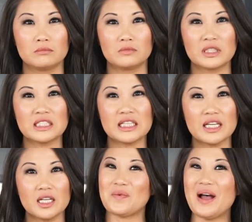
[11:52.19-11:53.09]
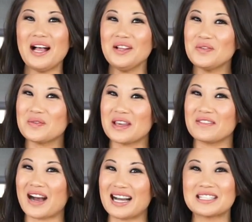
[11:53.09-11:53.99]
what is it? Well, we've
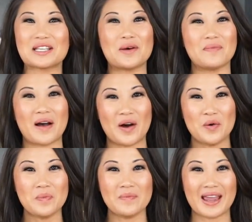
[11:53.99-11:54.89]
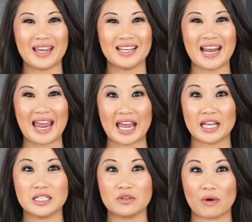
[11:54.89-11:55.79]
got some homemade
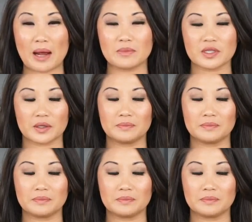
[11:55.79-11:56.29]
hand-wrapped.